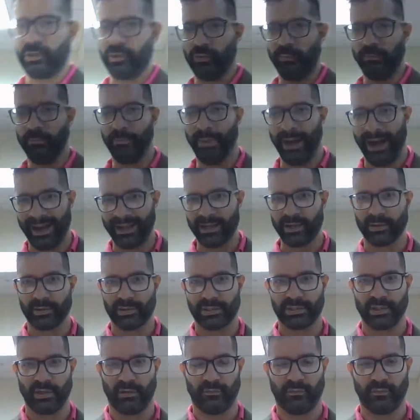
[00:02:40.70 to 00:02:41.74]
you buy
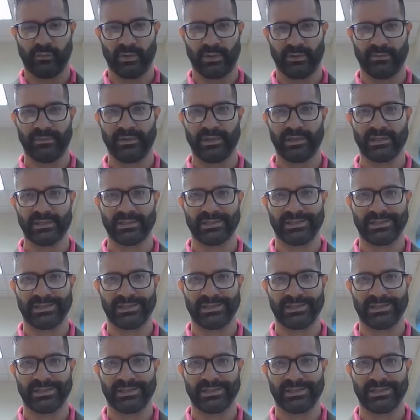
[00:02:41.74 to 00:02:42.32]
yourself one of these.